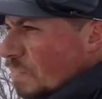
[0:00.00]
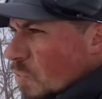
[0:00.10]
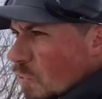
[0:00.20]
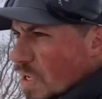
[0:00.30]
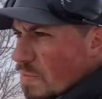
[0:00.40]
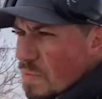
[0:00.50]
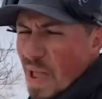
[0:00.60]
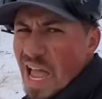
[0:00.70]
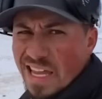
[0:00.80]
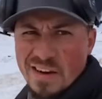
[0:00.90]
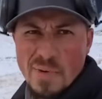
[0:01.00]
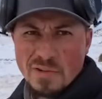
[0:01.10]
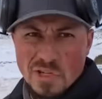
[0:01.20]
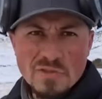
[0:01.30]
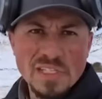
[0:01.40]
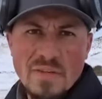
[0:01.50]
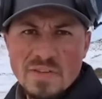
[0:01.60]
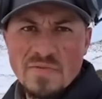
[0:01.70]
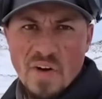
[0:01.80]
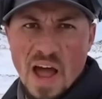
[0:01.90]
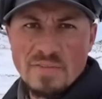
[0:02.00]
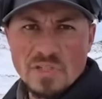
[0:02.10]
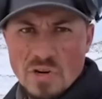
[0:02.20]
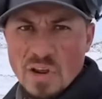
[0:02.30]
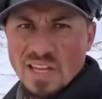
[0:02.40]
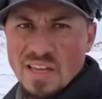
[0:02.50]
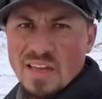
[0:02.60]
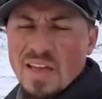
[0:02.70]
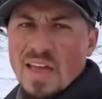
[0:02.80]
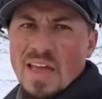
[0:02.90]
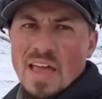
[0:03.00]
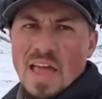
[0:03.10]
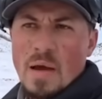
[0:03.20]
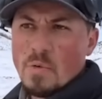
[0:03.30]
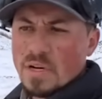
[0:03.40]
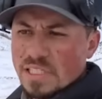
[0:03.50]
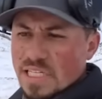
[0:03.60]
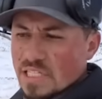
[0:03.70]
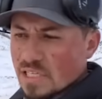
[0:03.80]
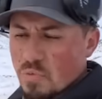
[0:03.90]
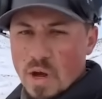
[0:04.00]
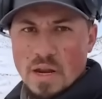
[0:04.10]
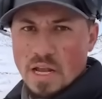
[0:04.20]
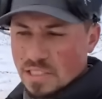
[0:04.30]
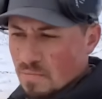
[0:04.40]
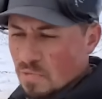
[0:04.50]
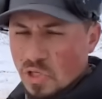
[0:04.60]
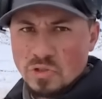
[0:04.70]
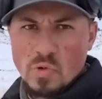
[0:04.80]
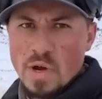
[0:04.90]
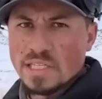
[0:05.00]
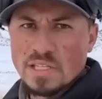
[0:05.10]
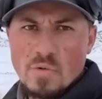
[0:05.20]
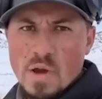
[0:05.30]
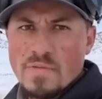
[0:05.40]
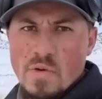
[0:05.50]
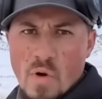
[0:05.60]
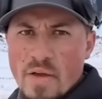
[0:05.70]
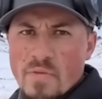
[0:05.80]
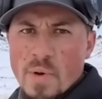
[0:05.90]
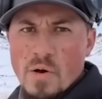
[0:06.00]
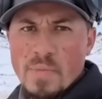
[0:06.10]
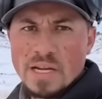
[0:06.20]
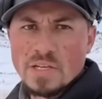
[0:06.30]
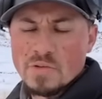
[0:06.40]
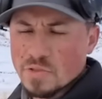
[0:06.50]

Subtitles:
We're gonna be back at about 275 shooting. And we're gonna see just what some little twigs in the way of your rifle barrel might do.